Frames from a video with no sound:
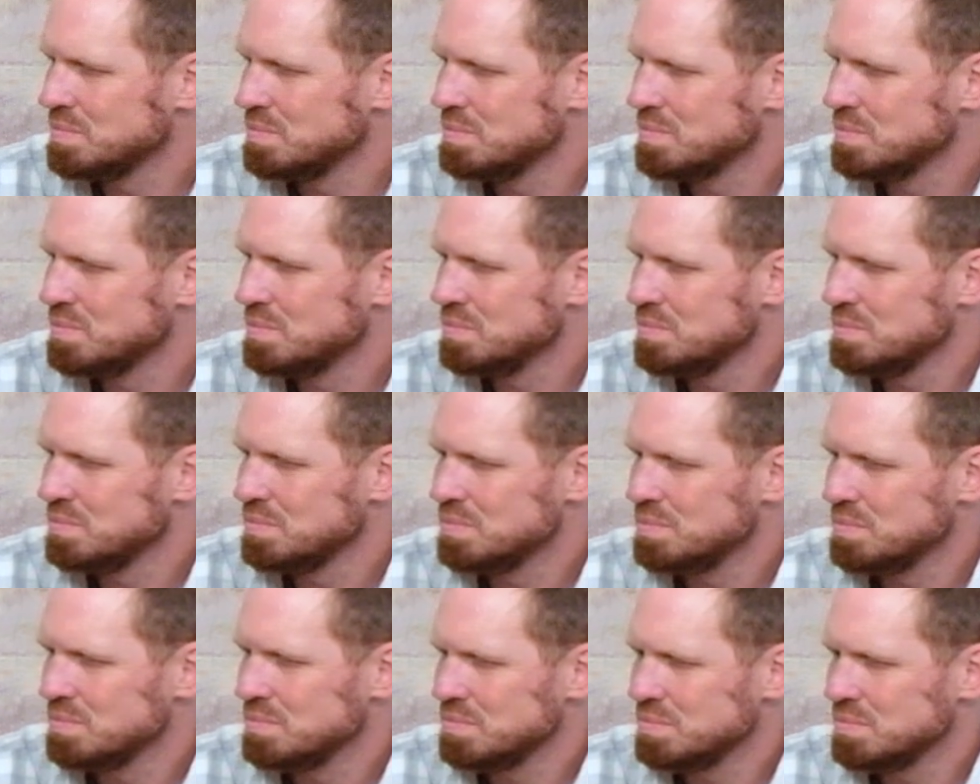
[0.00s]

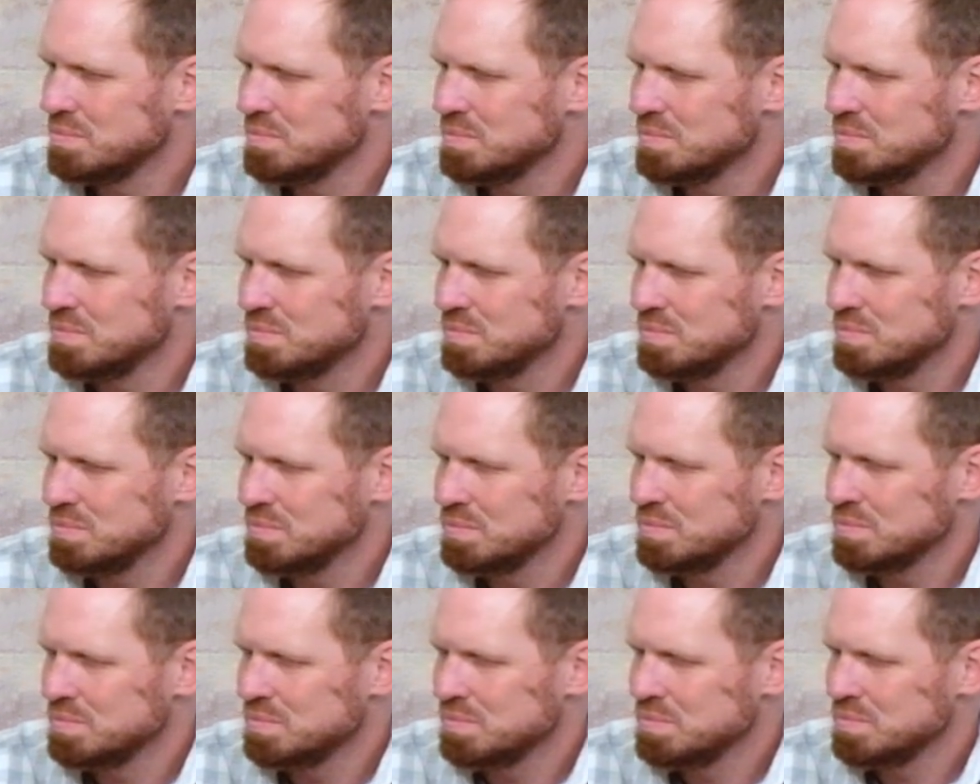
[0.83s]

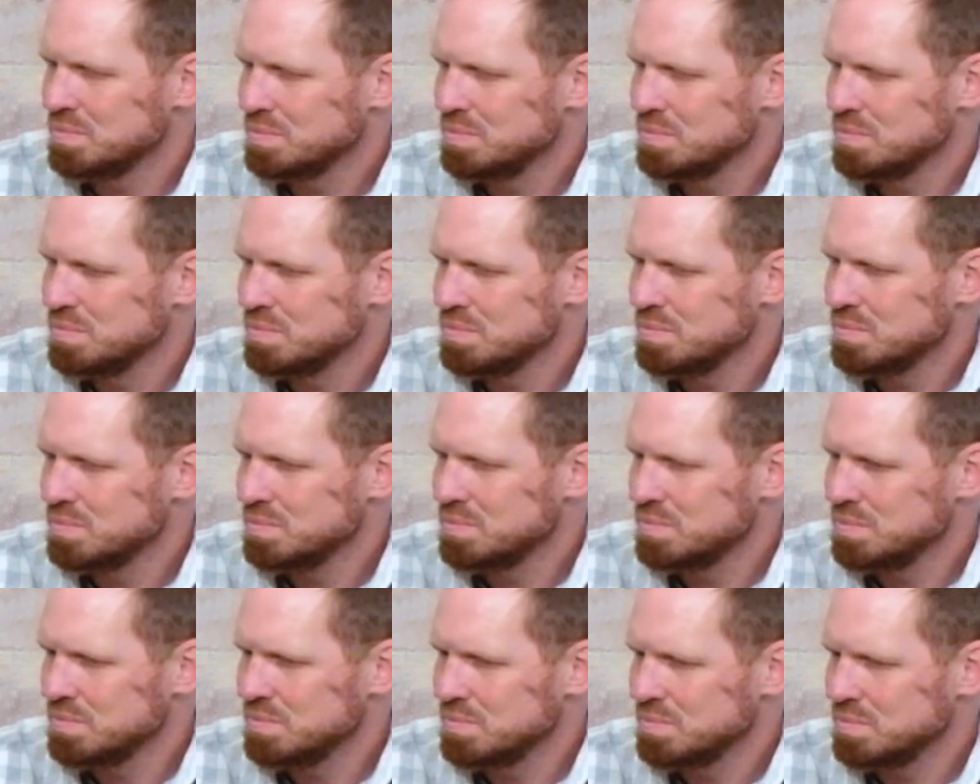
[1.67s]

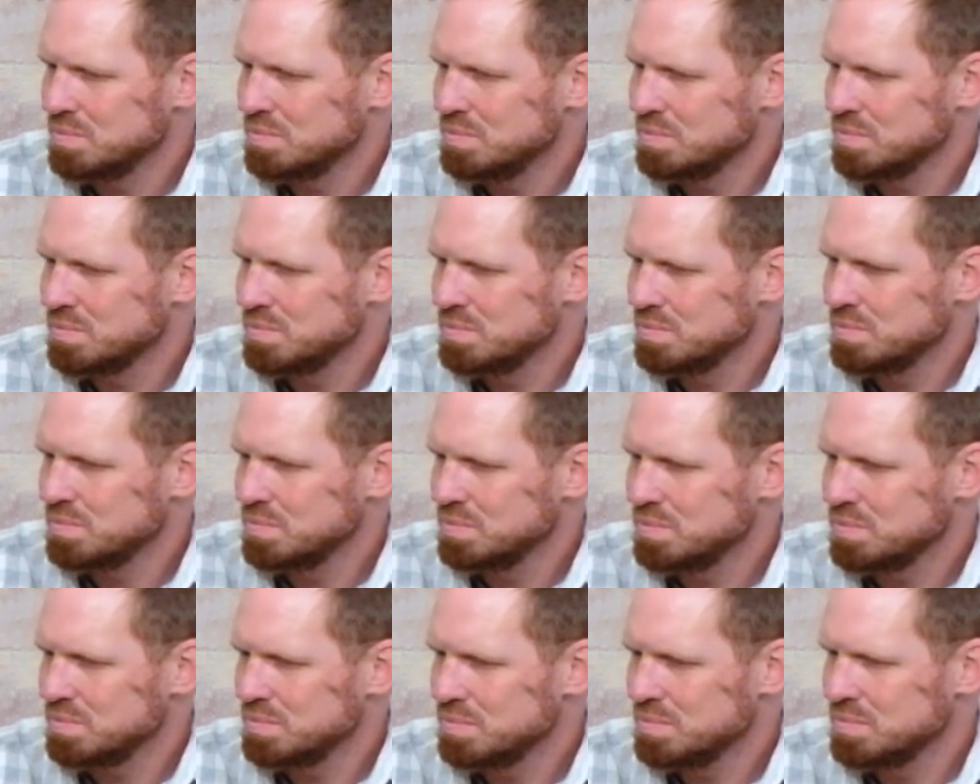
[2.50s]

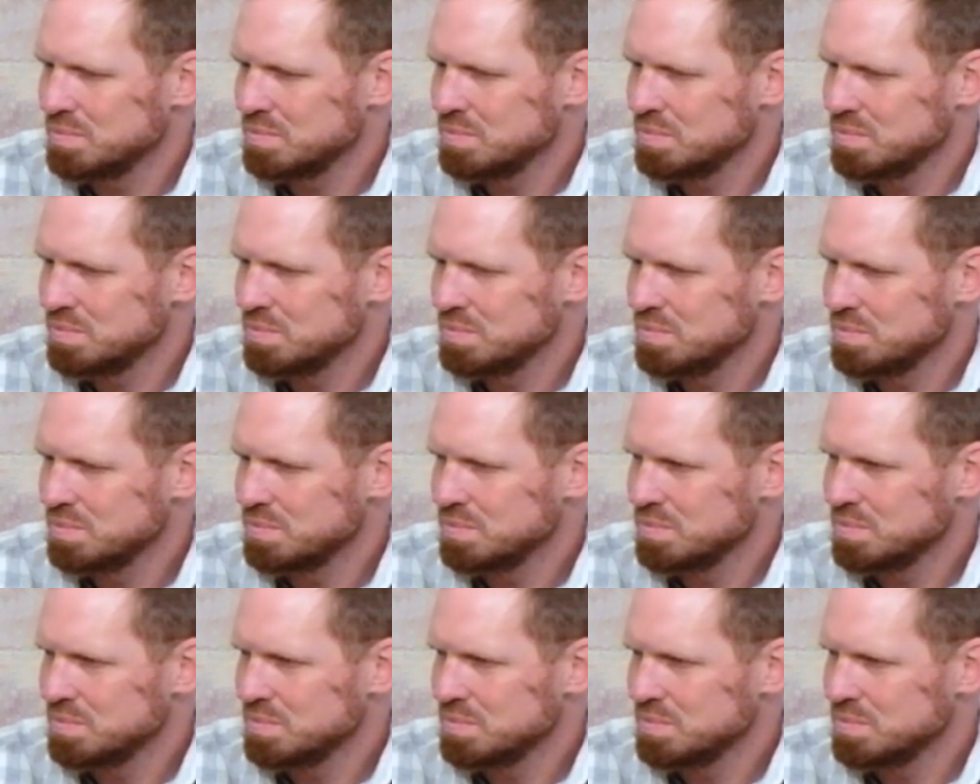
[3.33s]
The person shown says nothing.